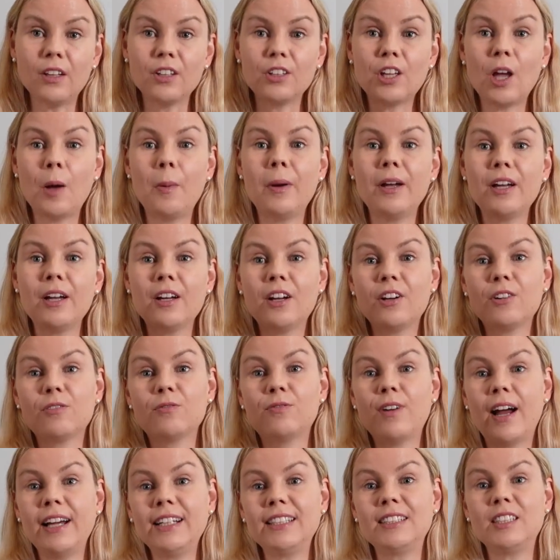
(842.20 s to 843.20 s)
going
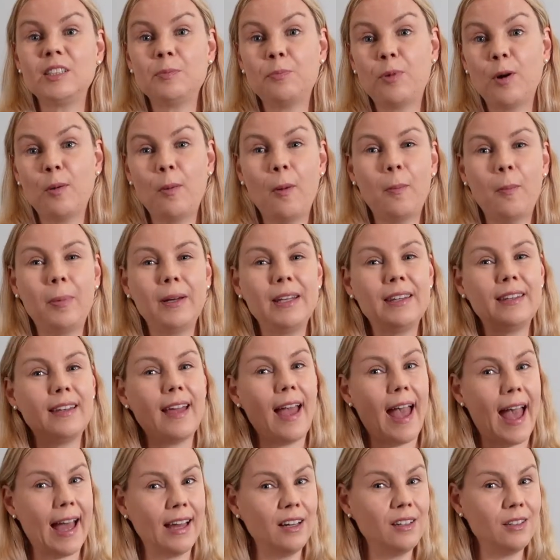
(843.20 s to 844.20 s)
right to probably
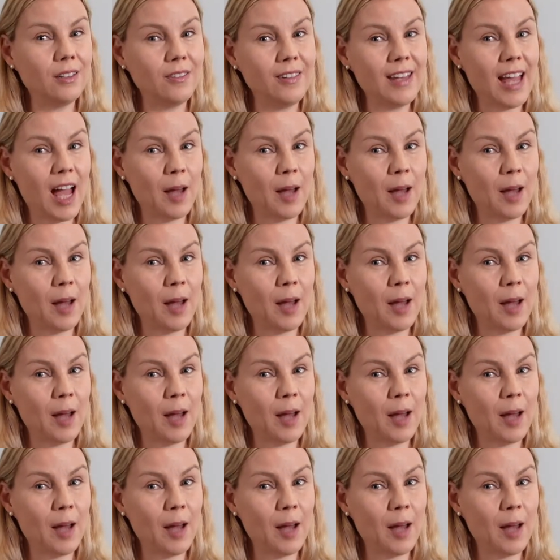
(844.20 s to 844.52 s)
the end of the